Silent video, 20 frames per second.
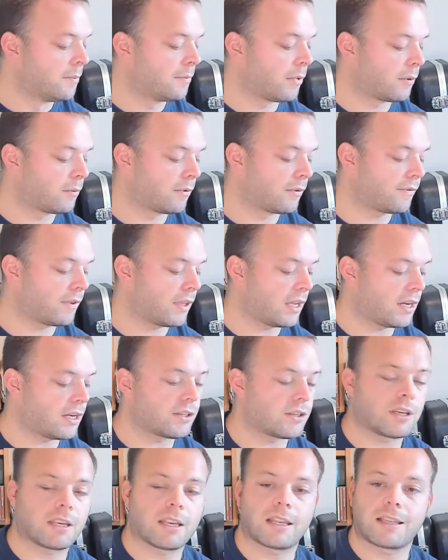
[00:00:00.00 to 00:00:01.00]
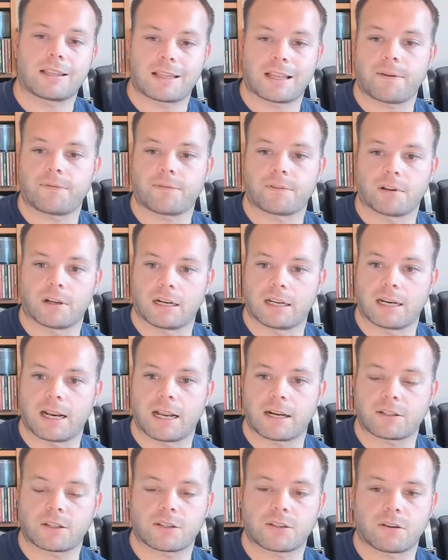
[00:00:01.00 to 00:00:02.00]
But with these, definitely an
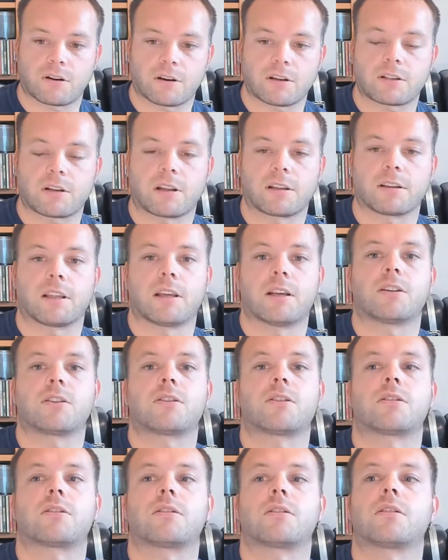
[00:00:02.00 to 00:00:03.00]
exercise like this